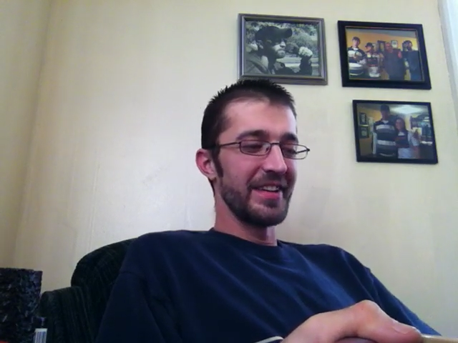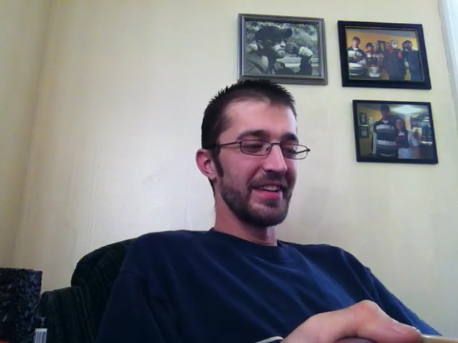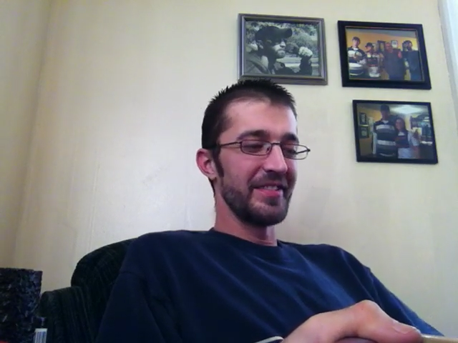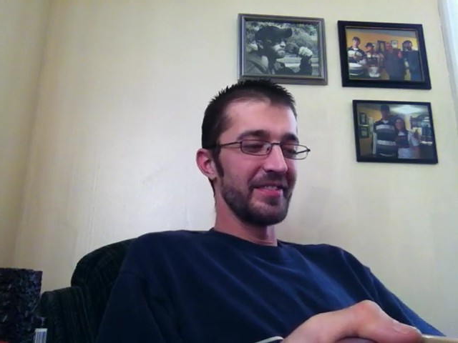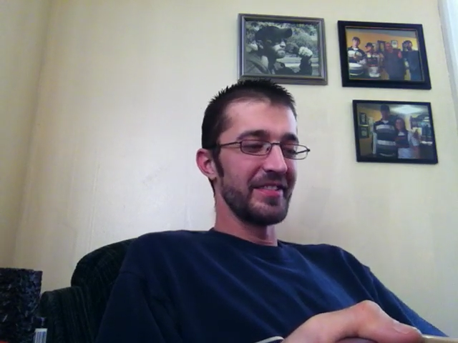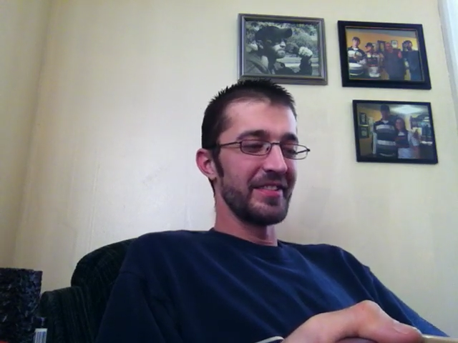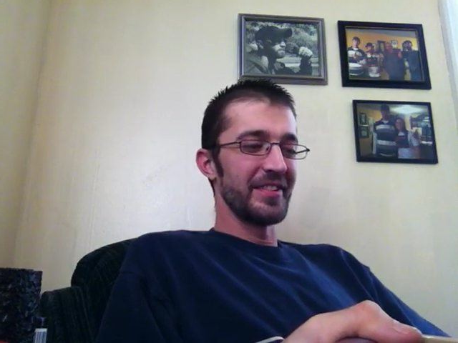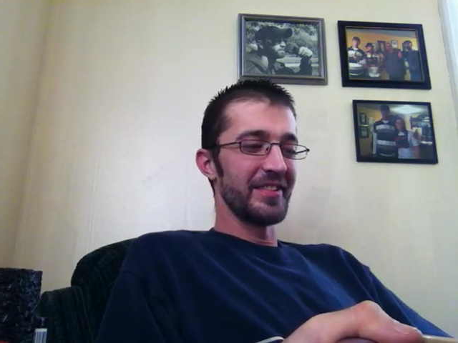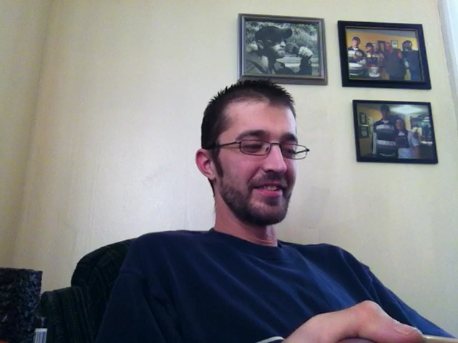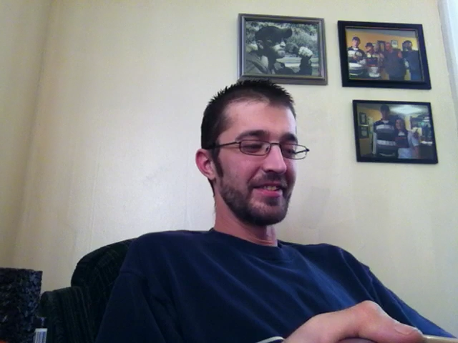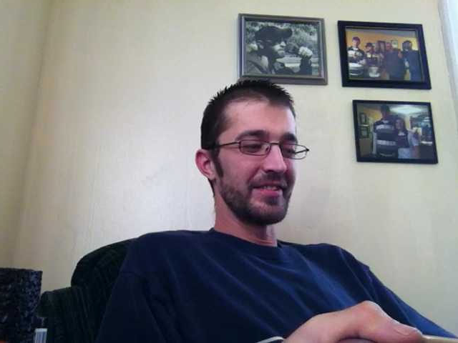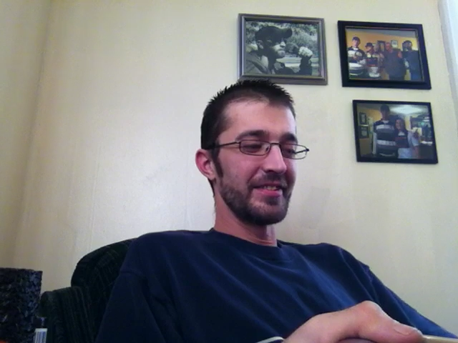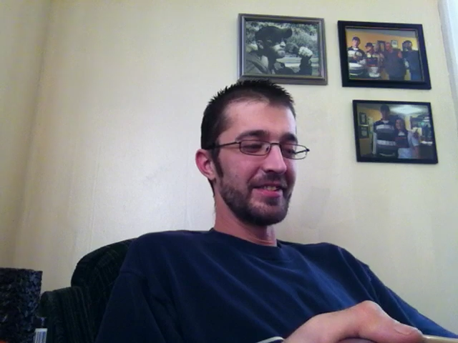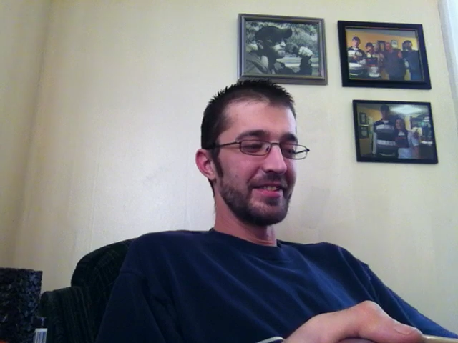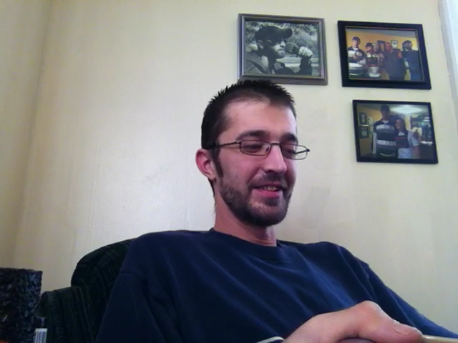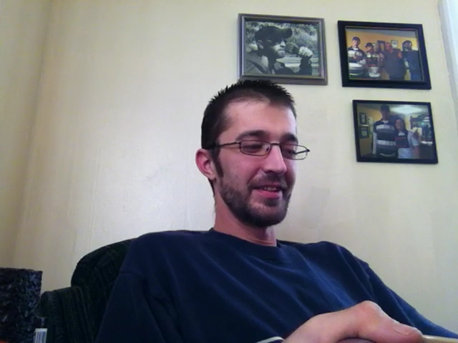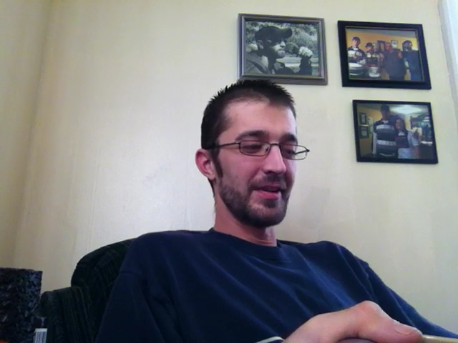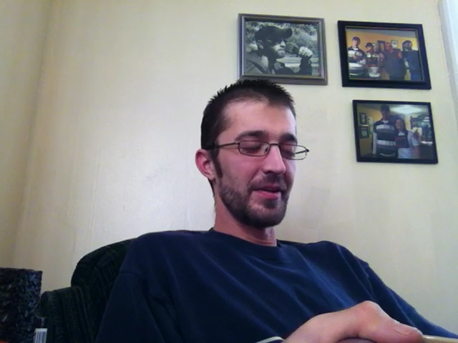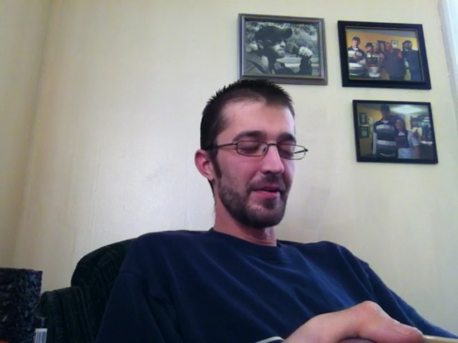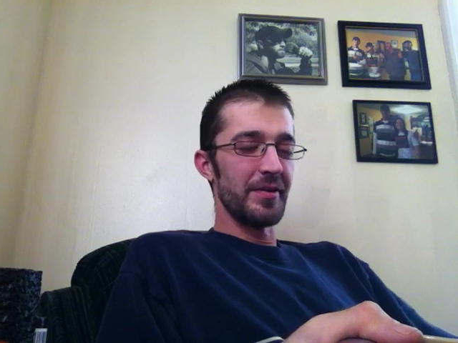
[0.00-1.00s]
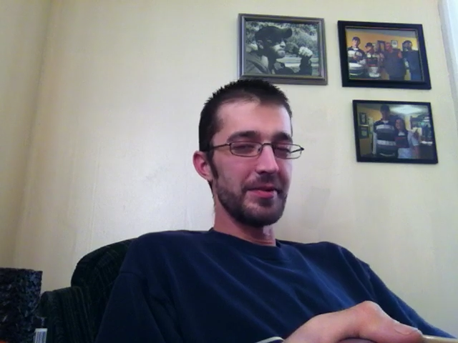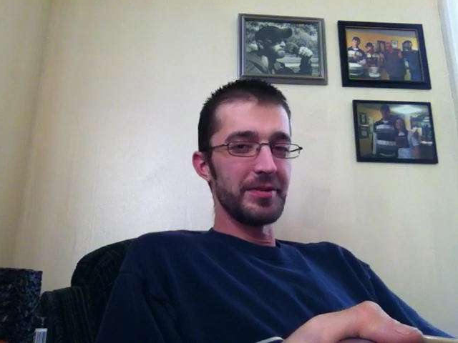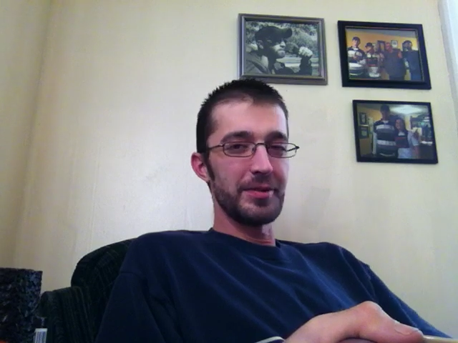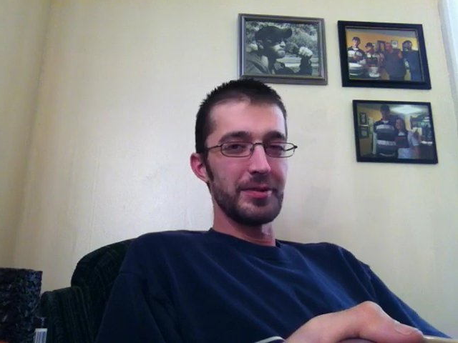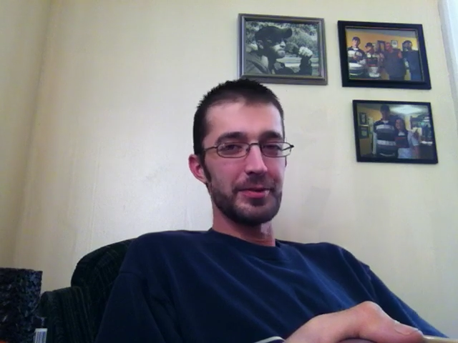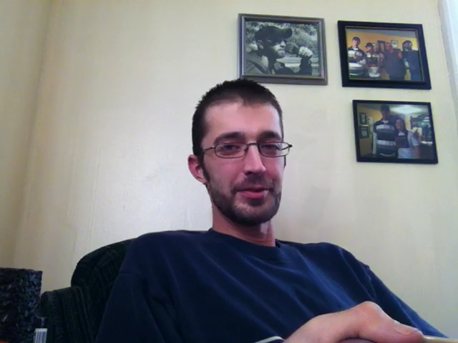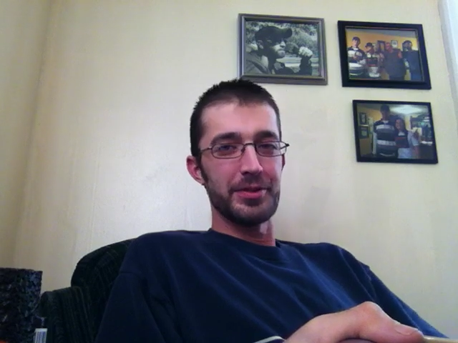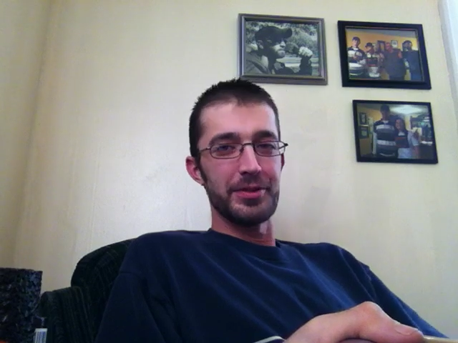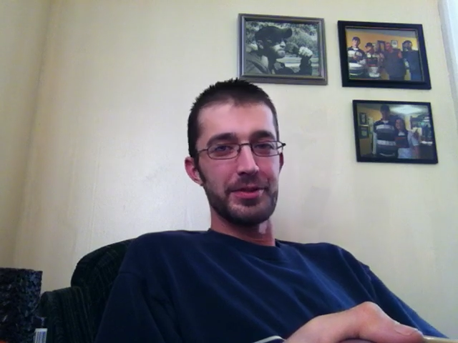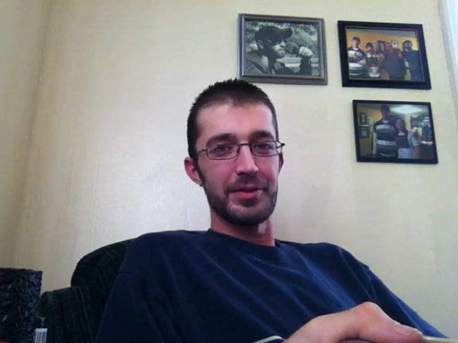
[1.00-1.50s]
even though,
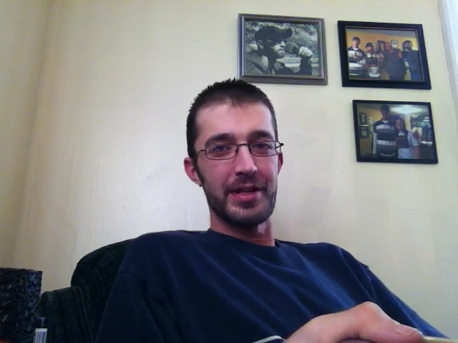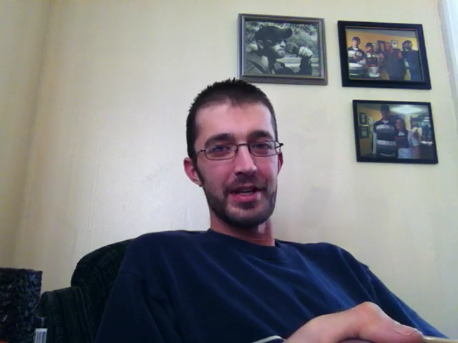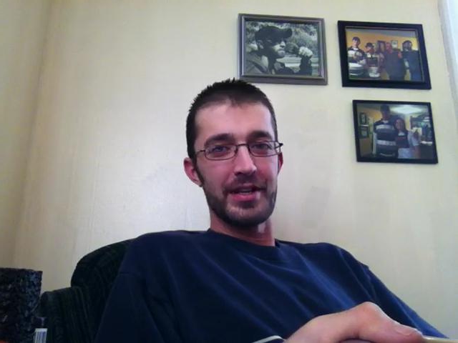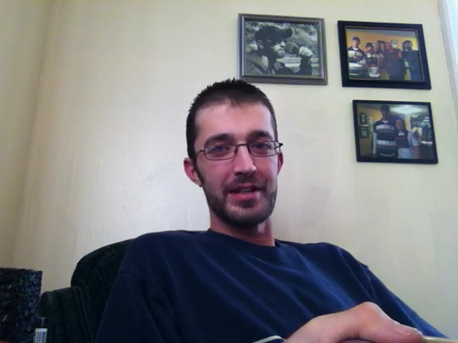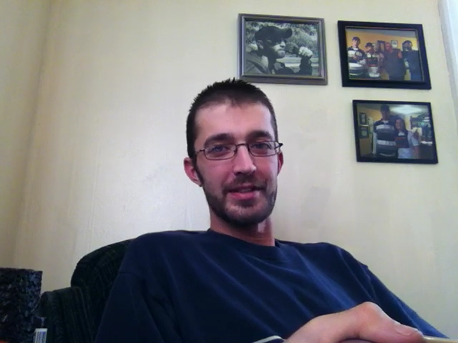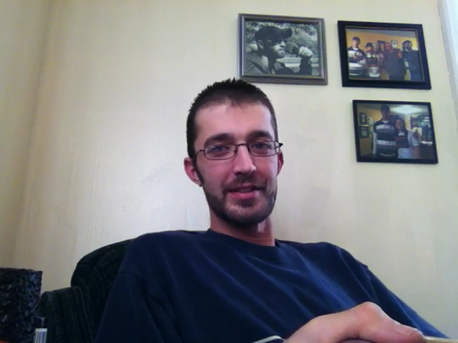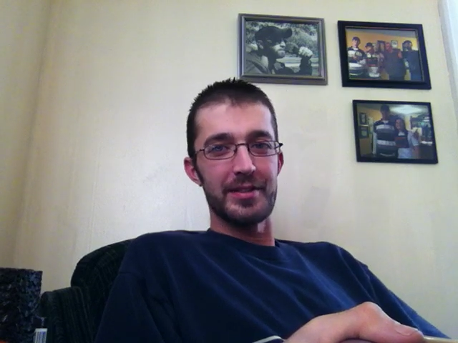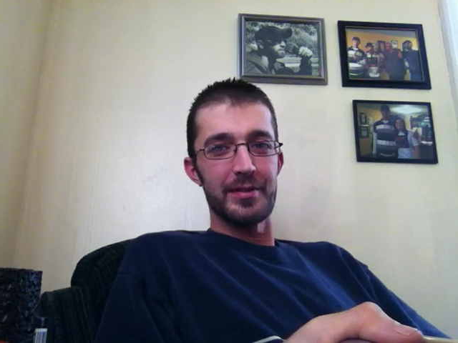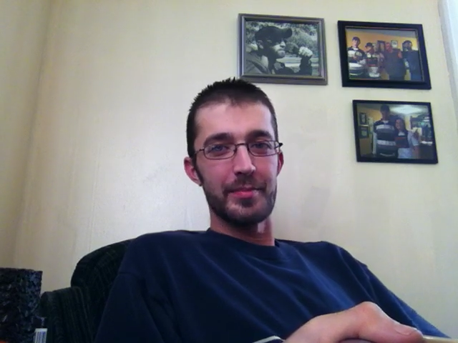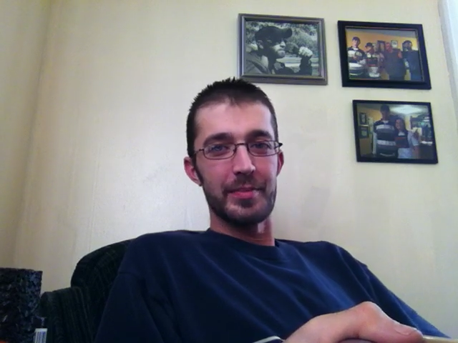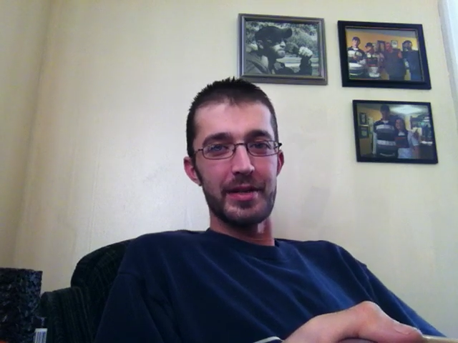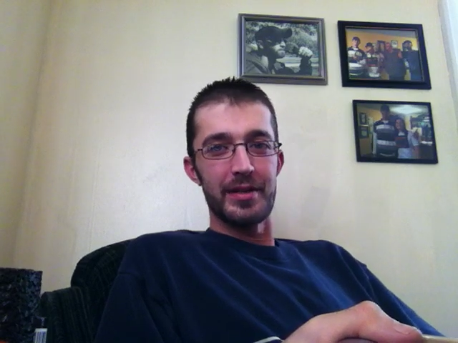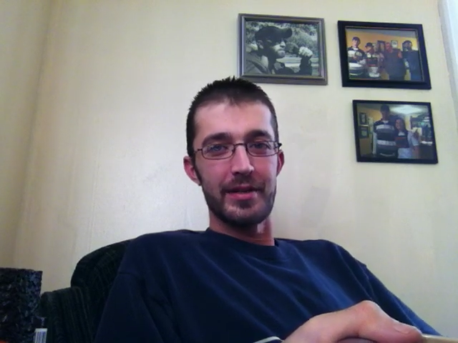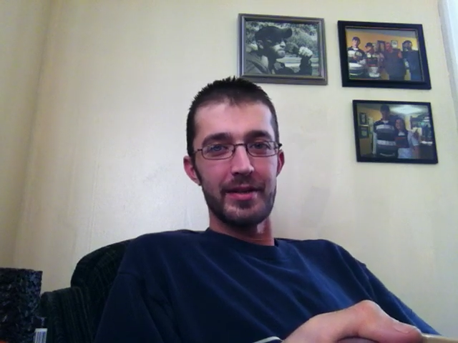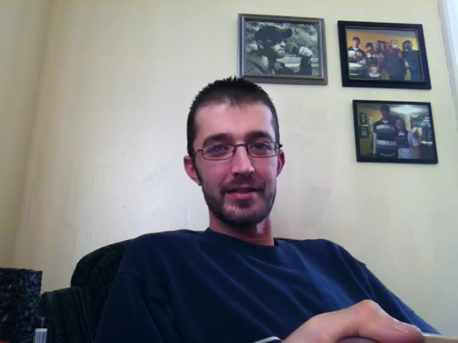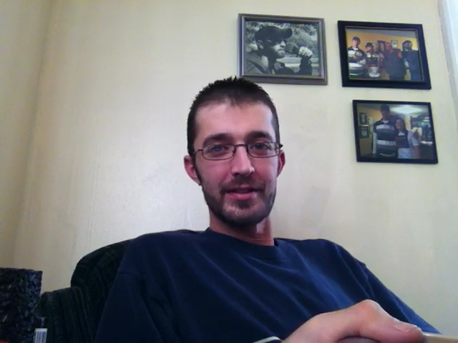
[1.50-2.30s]
you get a little bit